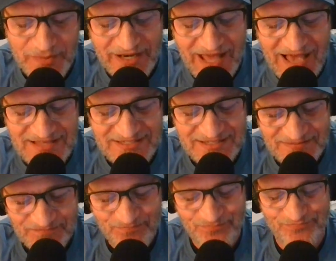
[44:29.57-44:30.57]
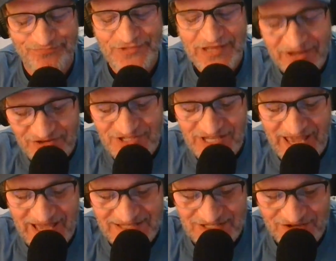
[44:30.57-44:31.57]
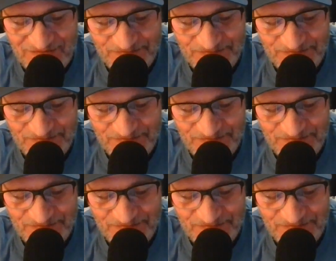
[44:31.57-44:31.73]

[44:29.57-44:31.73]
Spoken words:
you might ask? Here's the answer.